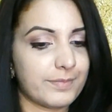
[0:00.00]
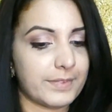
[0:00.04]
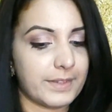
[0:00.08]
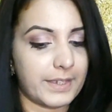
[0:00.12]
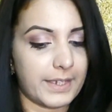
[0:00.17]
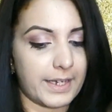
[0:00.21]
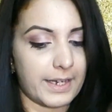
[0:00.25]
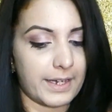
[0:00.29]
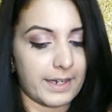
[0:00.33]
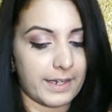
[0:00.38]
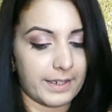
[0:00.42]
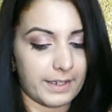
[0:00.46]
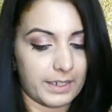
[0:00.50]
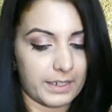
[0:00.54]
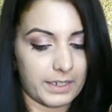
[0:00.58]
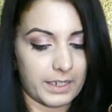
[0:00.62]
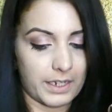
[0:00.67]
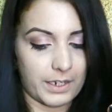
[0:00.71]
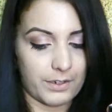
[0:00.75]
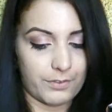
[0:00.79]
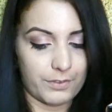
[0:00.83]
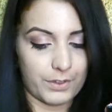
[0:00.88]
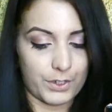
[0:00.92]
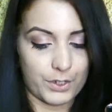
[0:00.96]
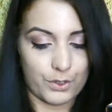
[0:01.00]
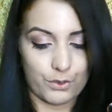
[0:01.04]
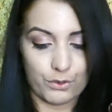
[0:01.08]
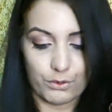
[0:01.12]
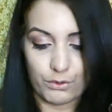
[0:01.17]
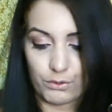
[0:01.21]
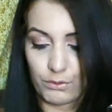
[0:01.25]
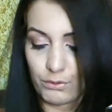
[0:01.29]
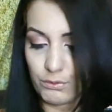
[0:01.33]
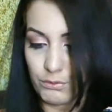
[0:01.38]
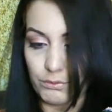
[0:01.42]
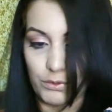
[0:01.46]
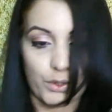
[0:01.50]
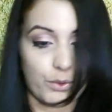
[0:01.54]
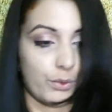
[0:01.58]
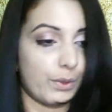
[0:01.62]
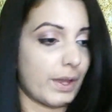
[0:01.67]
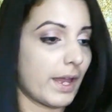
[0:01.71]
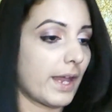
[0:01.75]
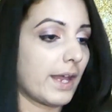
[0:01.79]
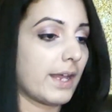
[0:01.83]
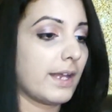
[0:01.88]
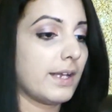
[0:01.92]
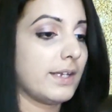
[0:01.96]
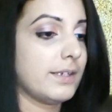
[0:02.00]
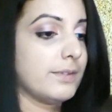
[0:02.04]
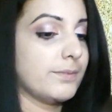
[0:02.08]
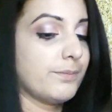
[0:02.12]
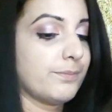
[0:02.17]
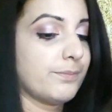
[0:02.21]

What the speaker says: Yeah, there we go. Okay.